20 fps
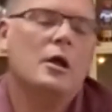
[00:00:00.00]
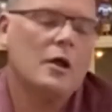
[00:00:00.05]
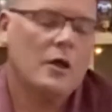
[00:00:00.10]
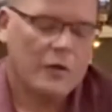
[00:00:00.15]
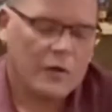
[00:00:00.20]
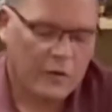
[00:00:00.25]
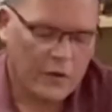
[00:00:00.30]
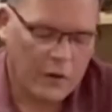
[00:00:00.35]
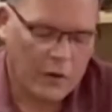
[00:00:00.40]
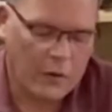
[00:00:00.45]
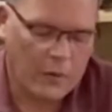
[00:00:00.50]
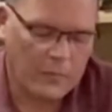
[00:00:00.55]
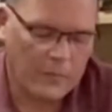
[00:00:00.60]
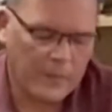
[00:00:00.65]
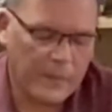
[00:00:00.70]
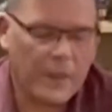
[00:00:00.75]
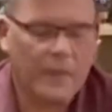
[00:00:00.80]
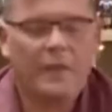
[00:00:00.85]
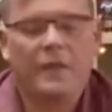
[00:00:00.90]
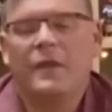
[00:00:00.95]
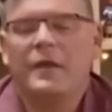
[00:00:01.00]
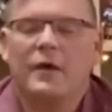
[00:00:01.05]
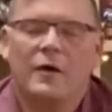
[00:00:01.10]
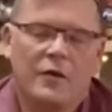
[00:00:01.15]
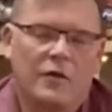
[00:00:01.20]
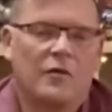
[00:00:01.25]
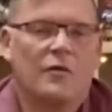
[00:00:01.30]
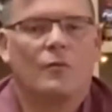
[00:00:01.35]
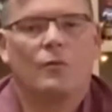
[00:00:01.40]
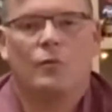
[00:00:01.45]
So
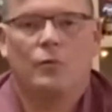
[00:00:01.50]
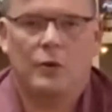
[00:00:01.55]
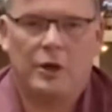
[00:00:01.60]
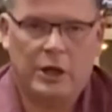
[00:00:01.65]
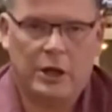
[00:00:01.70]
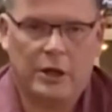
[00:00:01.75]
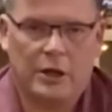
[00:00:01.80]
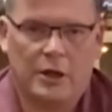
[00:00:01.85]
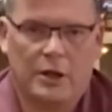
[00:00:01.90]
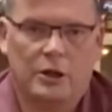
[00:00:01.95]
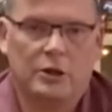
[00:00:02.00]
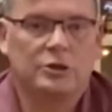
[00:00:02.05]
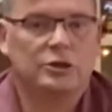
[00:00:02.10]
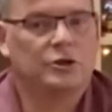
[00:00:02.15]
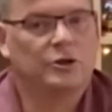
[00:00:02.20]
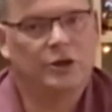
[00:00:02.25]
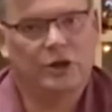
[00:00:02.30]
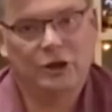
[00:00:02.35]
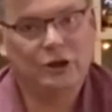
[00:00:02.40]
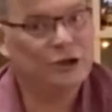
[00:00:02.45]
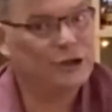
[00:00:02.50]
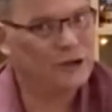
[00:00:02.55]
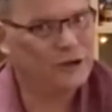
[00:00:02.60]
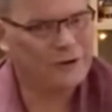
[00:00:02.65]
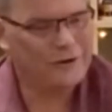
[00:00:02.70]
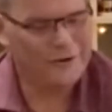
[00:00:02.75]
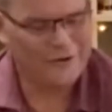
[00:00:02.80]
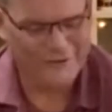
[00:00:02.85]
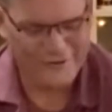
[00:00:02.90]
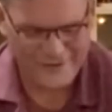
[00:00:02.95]
this week, should you
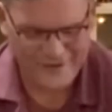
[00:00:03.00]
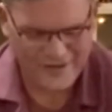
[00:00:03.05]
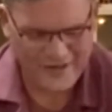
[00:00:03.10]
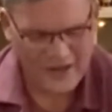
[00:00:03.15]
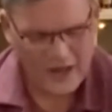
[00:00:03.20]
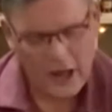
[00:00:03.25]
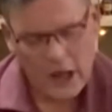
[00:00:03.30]
choose,